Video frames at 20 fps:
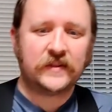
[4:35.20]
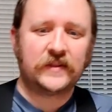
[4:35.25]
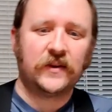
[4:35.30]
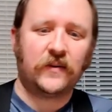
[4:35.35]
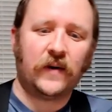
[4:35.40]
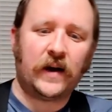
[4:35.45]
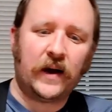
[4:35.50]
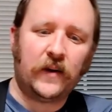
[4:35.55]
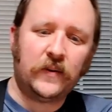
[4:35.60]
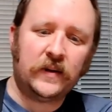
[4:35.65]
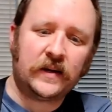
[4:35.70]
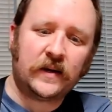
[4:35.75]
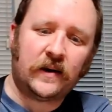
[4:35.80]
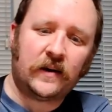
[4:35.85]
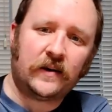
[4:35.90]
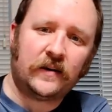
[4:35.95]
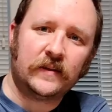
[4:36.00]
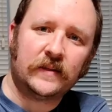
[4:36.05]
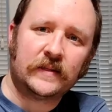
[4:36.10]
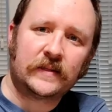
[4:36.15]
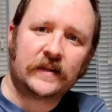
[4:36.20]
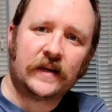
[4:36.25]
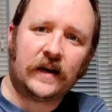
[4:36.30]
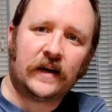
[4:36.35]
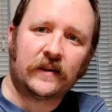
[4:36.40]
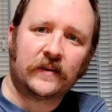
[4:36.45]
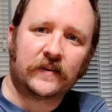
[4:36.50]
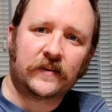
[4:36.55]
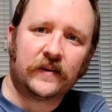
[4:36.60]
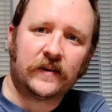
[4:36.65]
So I would call this
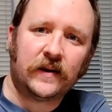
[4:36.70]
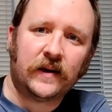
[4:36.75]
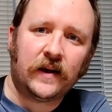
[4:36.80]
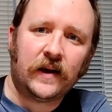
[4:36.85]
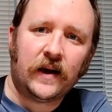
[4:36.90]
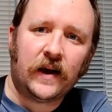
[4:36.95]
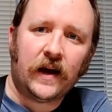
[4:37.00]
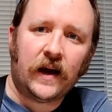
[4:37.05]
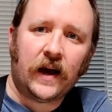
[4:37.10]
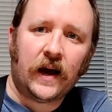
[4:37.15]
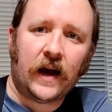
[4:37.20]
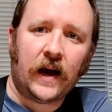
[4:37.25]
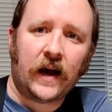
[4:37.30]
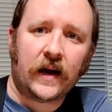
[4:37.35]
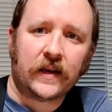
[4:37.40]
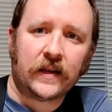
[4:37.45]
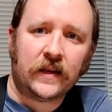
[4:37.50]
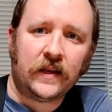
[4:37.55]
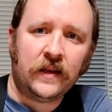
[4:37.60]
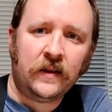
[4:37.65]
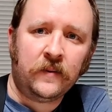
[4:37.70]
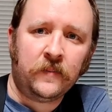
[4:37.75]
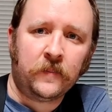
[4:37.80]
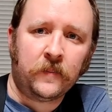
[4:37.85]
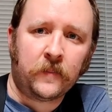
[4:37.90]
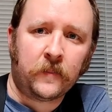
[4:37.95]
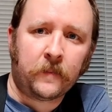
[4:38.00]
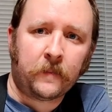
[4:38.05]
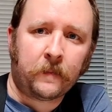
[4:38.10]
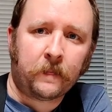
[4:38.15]
color honey
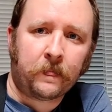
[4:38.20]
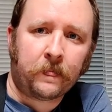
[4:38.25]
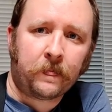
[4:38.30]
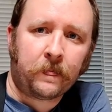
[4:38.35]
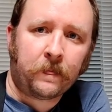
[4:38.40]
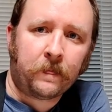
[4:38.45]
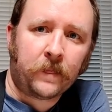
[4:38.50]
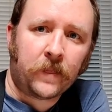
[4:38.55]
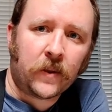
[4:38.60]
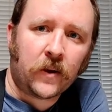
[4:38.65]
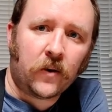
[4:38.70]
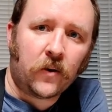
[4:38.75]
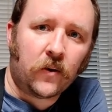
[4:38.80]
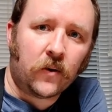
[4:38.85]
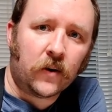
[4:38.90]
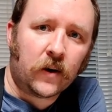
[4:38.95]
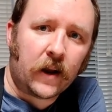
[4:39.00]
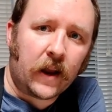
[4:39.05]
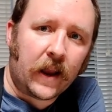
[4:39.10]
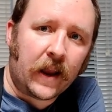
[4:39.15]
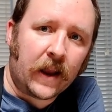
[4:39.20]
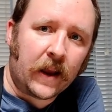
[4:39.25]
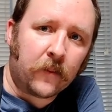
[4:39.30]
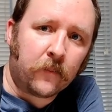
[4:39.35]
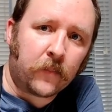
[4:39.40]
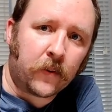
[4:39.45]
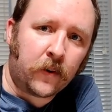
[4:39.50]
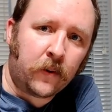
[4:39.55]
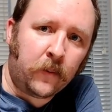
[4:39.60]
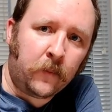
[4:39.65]
or
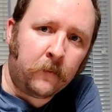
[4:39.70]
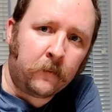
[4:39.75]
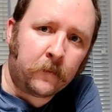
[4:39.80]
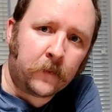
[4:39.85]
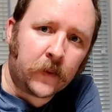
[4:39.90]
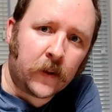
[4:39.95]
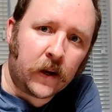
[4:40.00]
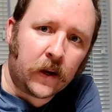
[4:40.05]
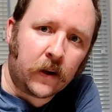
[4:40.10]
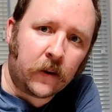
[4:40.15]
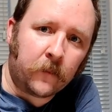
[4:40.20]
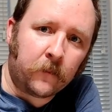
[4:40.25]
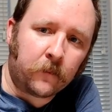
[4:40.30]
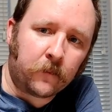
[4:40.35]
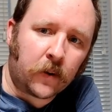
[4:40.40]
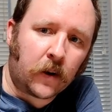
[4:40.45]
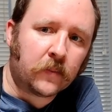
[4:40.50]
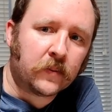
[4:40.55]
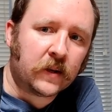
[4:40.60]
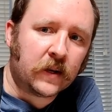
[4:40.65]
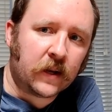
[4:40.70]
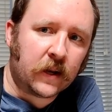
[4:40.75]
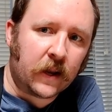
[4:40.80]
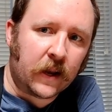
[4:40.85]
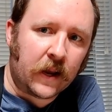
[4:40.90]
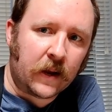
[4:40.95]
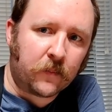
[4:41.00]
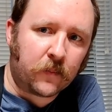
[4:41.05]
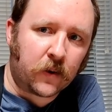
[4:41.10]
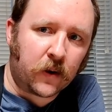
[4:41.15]
amber, probably an
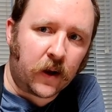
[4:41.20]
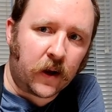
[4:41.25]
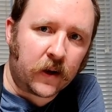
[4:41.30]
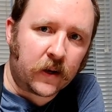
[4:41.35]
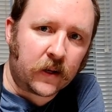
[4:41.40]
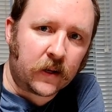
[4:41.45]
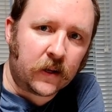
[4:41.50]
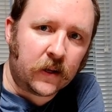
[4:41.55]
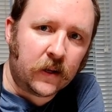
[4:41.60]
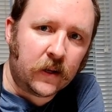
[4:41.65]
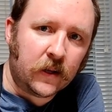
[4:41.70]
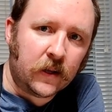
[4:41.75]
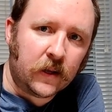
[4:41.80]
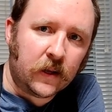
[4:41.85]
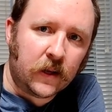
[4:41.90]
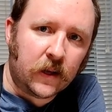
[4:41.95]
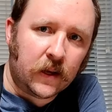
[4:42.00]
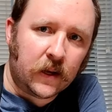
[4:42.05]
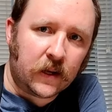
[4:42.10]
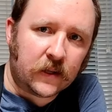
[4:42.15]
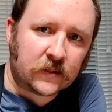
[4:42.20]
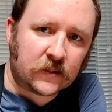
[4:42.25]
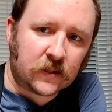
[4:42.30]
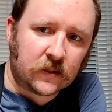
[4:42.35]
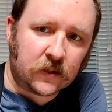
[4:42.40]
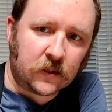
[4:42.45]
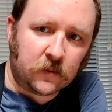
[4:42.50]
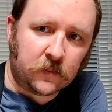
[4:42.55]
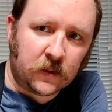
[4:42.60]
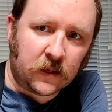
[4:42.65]
amber honey. It has a
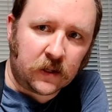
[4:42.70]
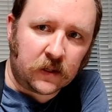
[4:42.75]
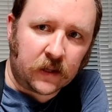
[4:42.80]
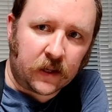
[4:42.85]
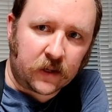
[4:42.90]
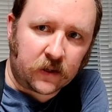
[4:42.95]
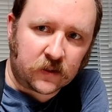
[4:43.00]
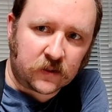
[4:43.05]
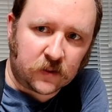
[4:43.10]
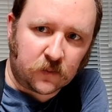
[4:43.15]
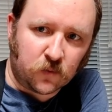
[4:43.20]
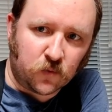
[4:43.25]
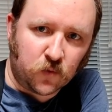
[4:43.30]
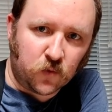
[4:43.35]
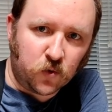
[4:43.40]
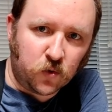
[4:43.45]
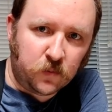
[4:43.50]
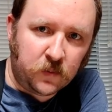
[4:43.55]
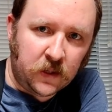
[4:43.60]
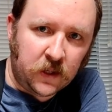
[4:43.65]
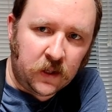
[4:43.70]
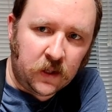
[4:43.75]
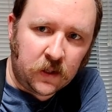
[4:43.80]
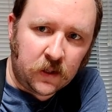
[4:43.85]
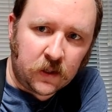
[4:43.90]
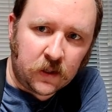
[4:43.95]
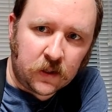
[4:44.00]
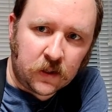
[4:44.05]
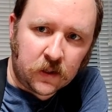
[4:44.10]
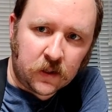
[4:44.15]
little bit of like some ruby